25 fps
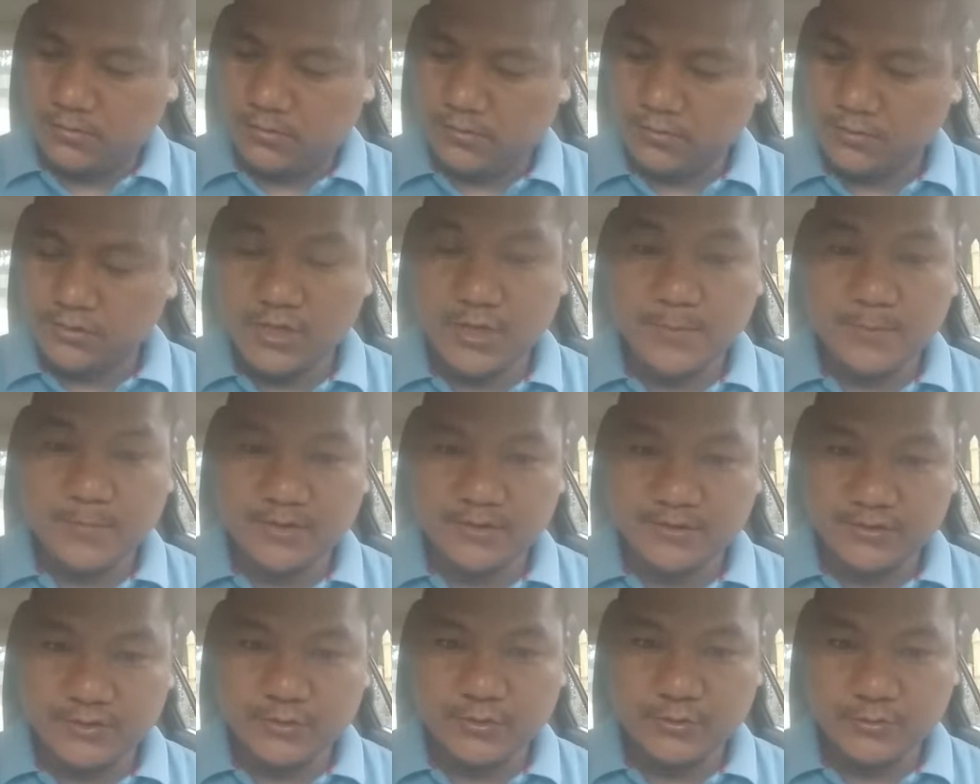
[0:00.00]

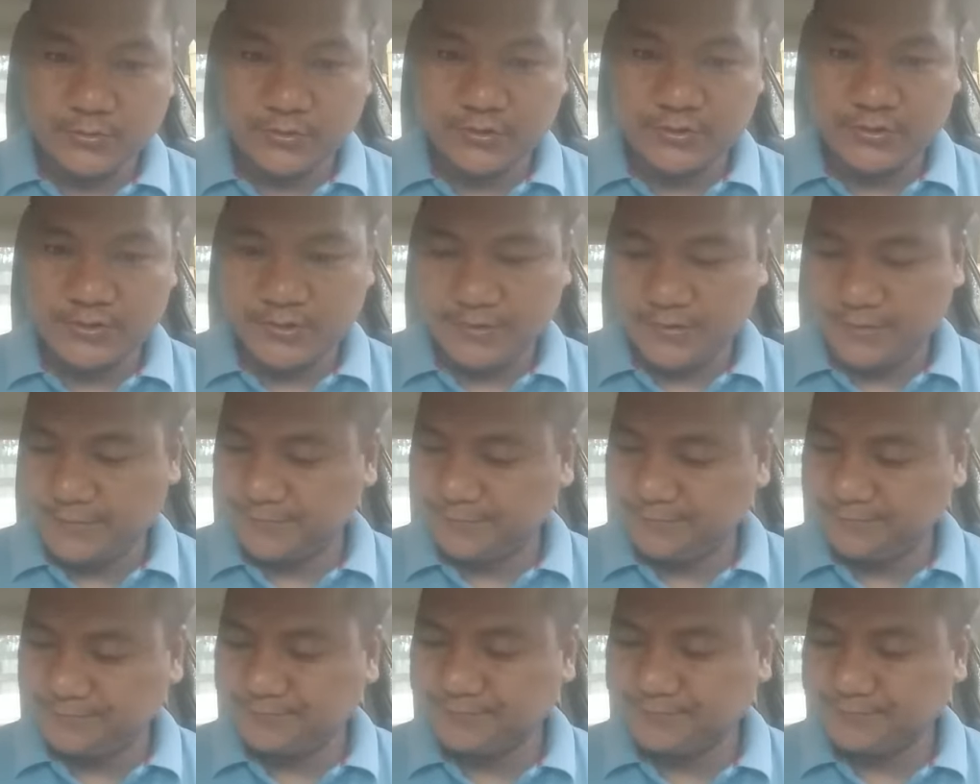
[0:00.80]
samajik goshti
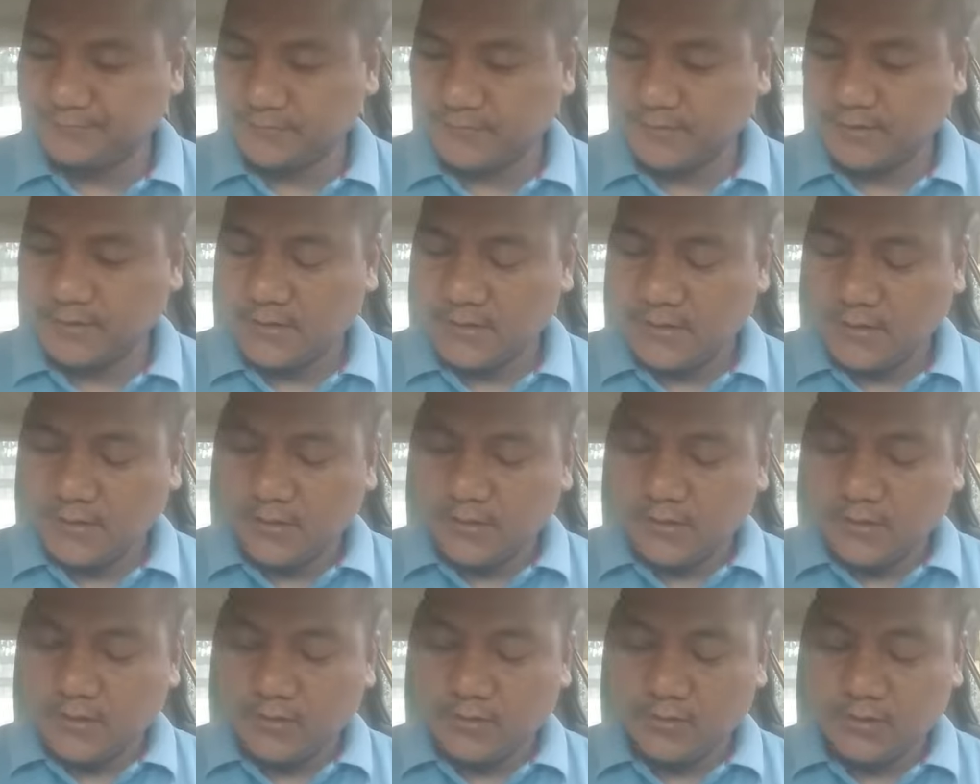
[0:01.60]

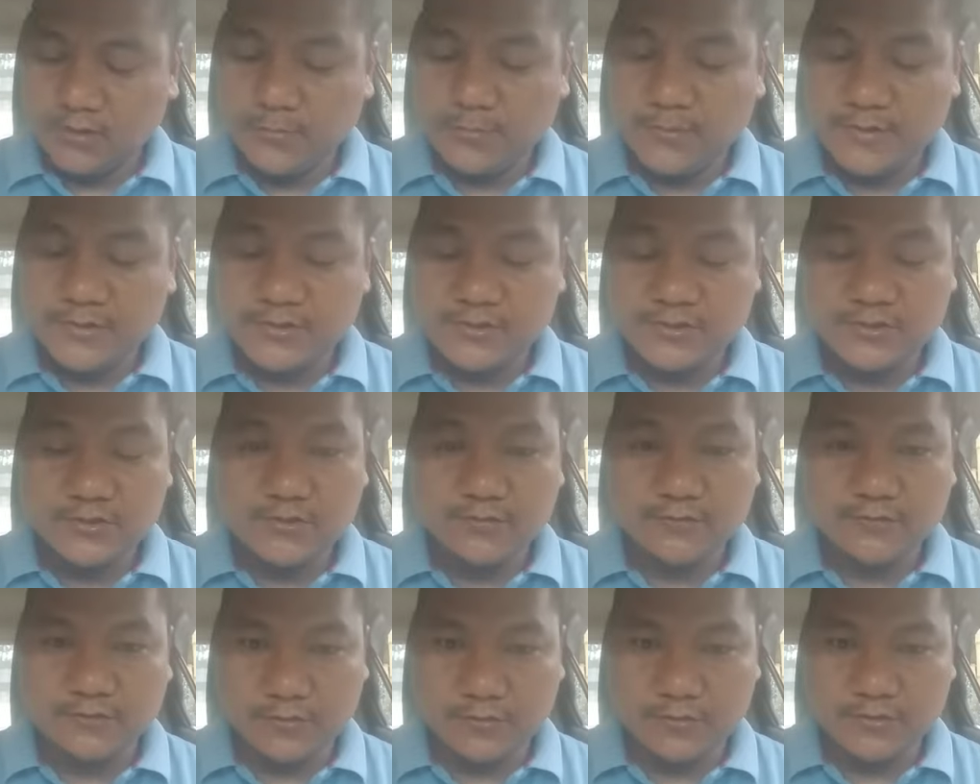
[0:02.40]
on the basis
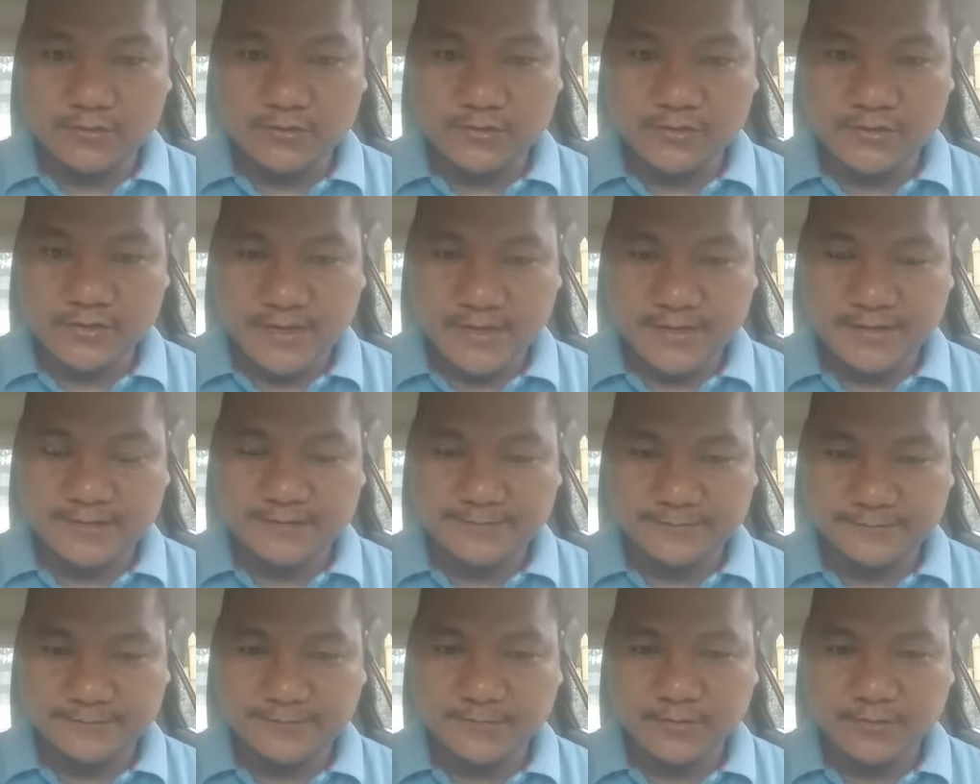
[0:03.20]
of contact.